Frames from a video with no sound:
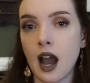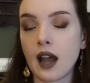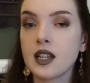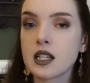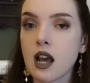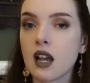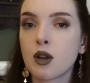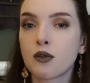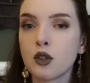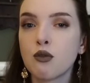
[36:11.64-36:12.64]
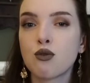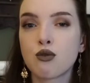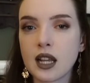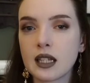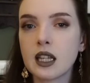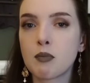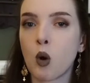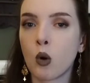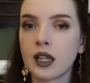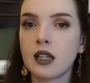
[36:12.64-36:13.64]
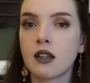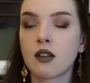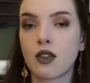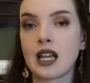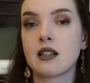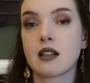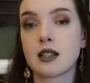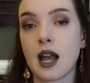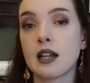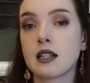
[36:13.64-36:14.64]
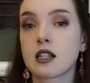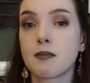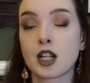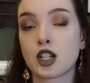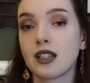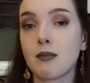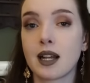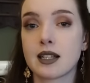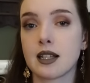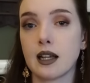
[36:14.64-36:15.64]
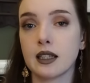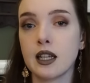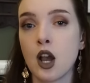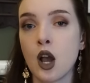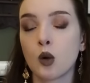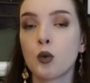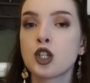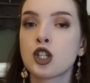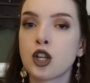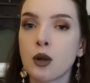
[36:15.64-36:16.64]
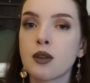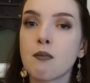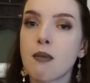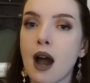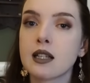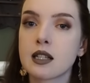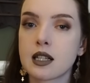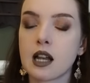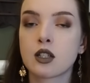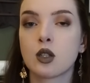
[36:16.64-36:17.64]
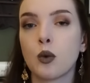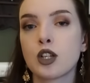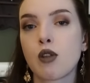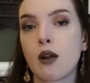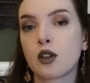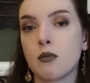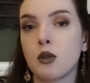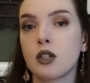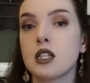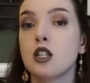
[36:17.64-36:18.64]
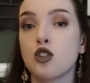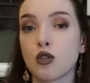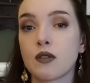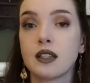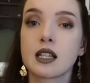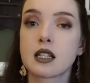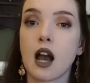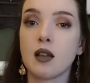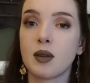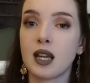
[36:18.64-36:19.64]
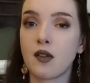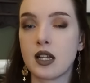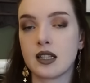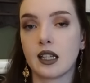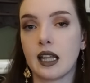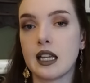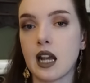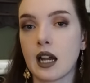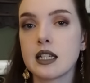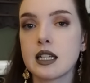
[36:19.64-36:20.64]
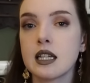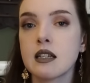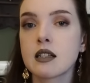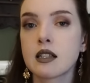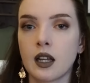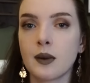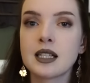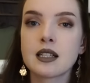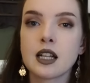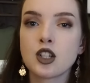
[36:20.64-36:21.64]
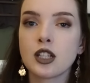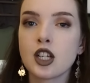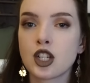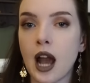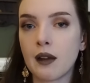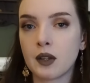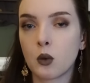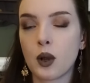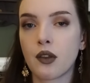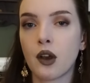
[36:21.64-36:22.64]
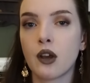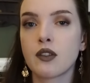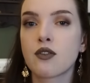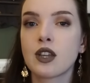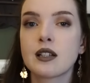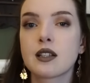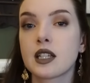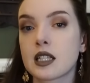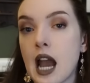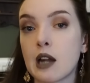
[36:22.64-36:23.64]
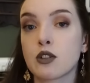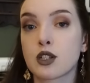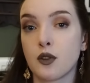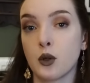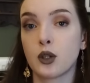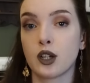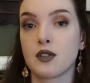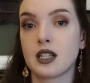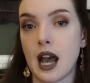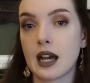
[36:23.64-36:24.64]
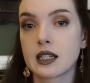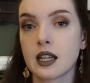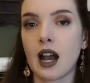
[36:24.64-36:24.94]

And this time, a few really poignant things are said, especially by Sally, which show the mindset to the witchcraft community during this time period in the late 90s. Now, he's essentially sharing with her the things that the townsfolk have said.